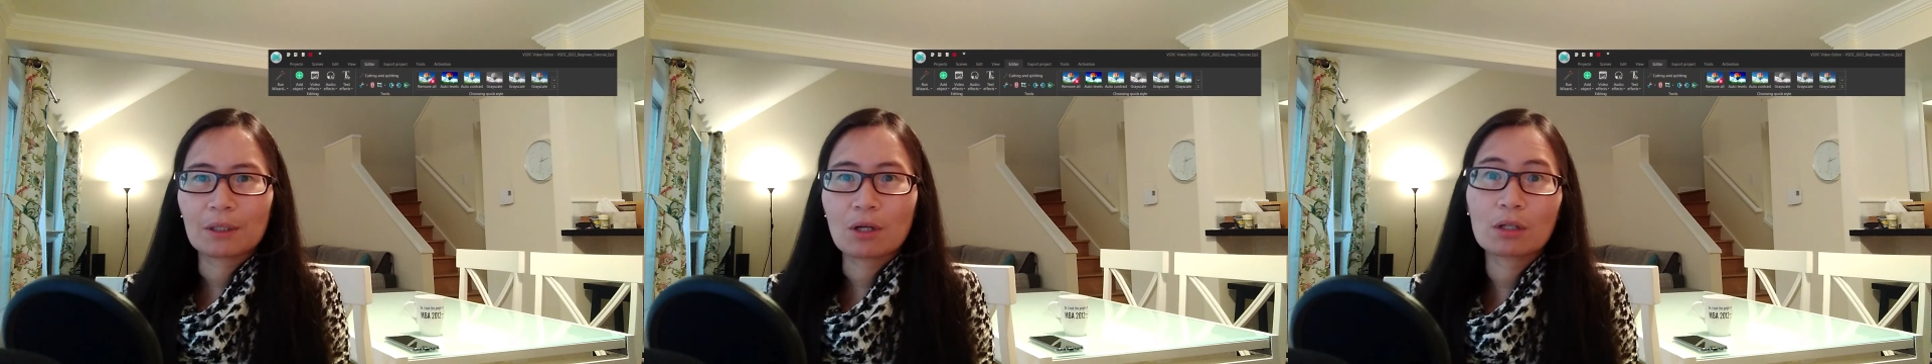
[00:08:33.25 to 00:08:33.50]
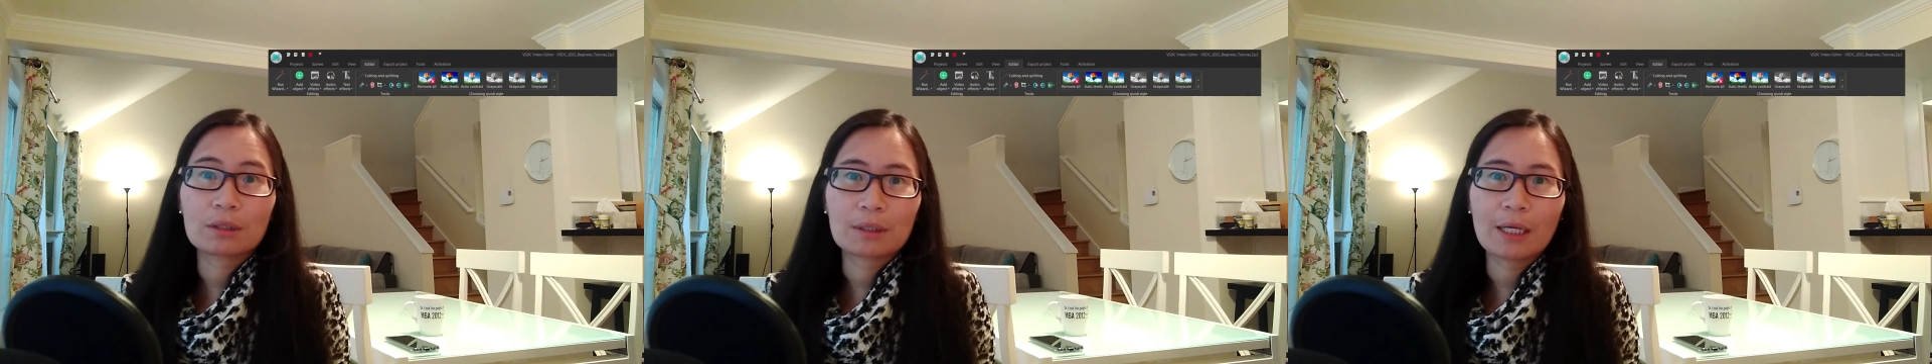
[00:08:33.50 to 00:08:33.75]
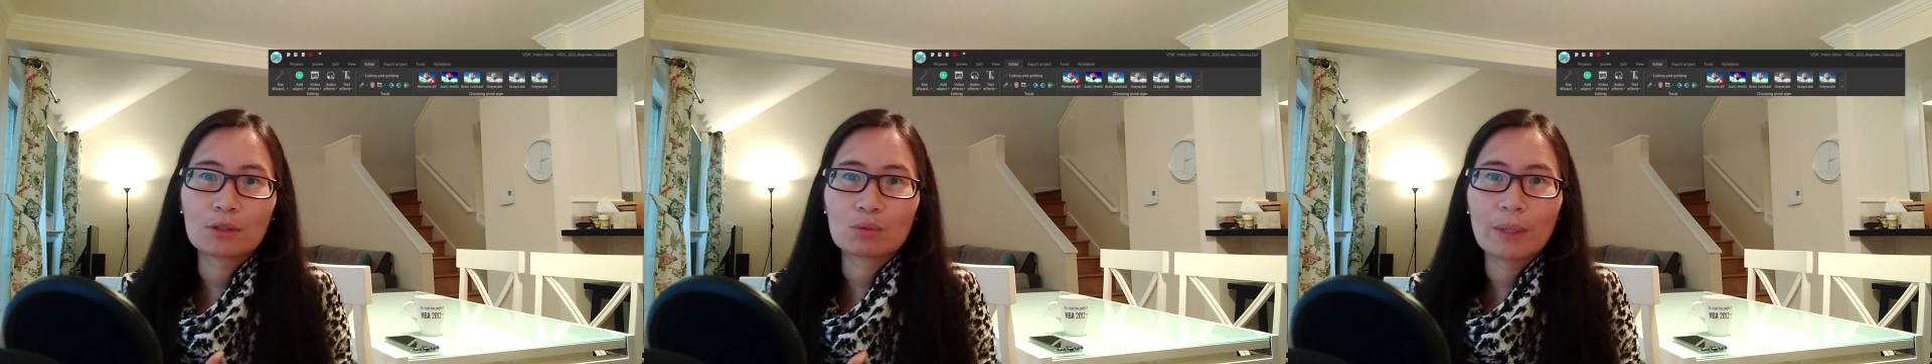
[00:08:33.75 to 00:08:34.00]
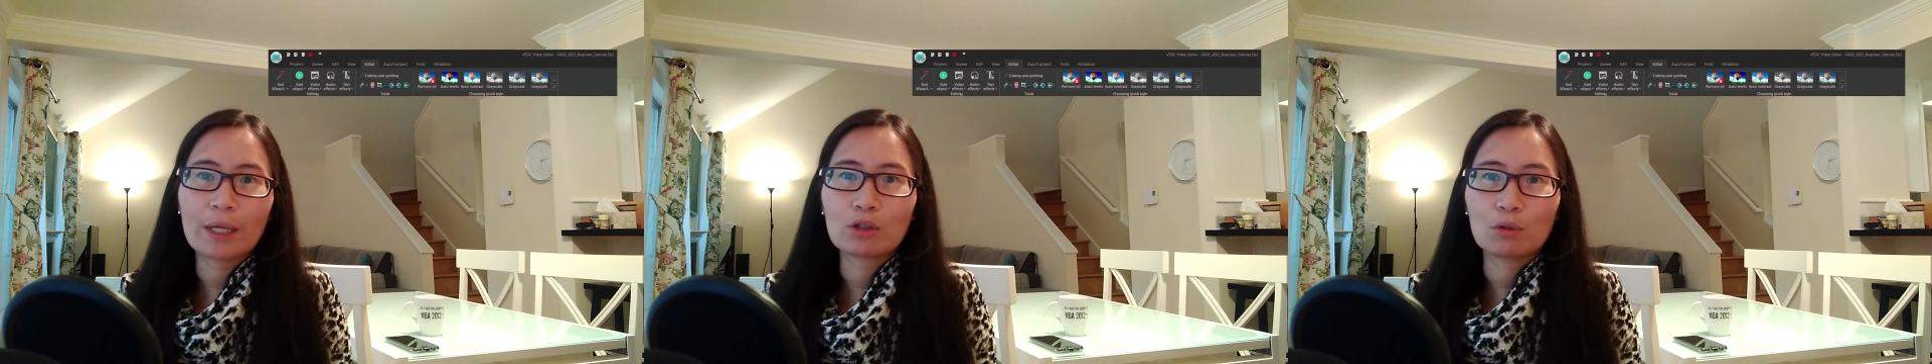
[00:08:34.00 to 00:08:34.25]
because
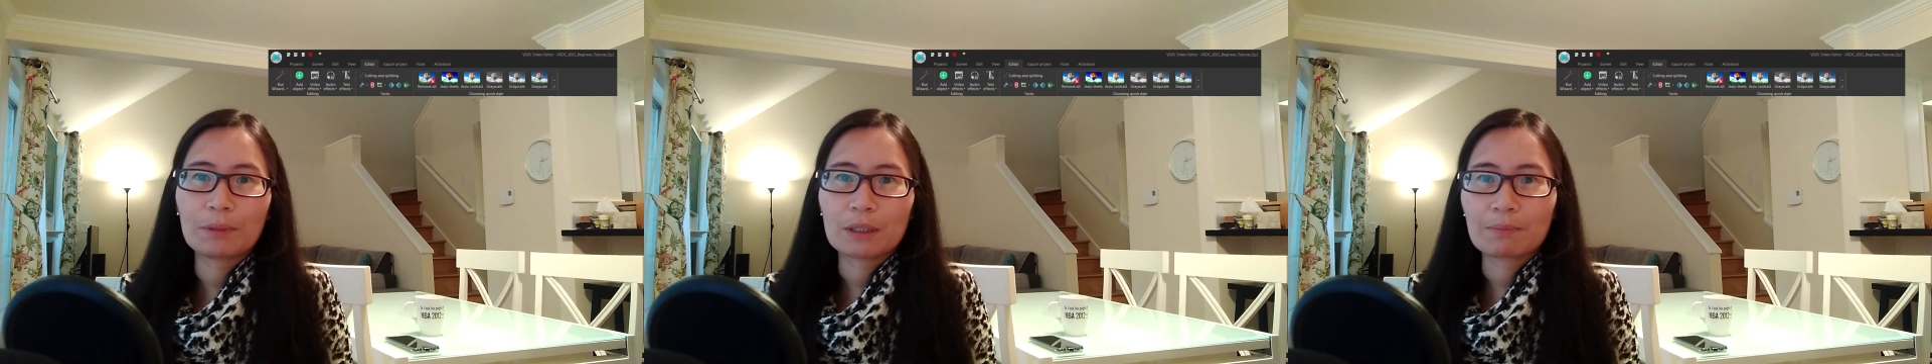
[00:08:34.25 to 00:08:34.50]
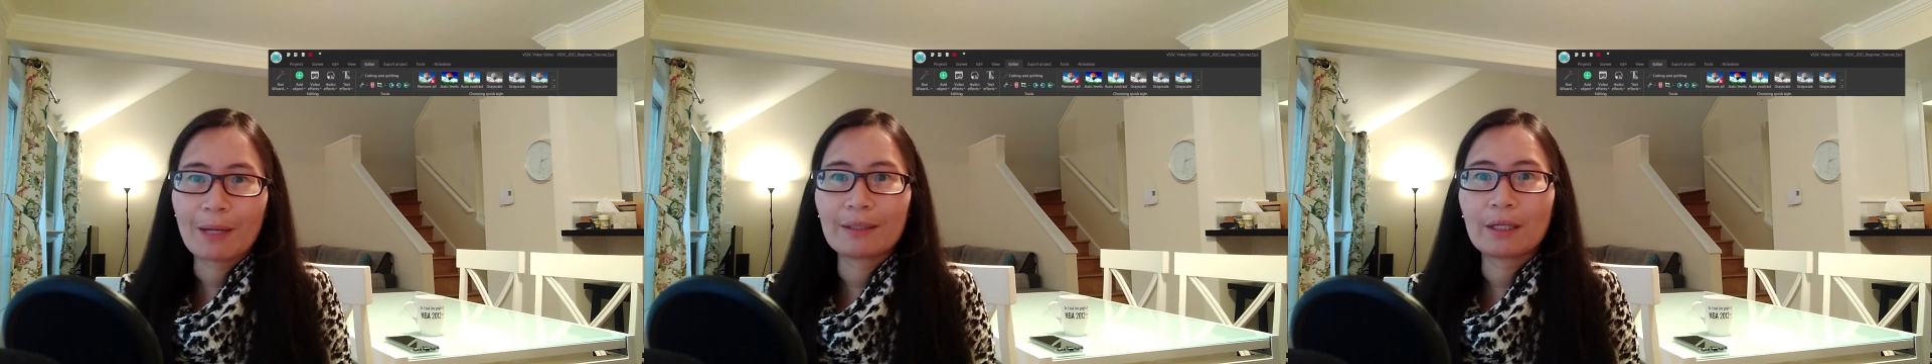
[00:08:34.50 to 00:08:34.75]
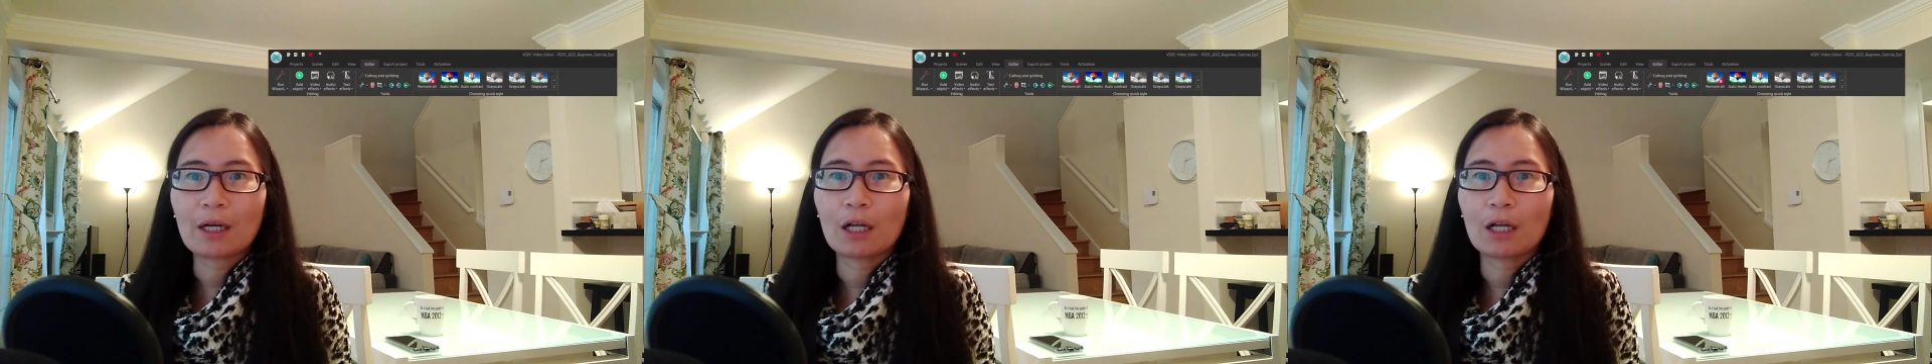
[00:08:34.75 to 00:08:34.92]
that's where you'll be spending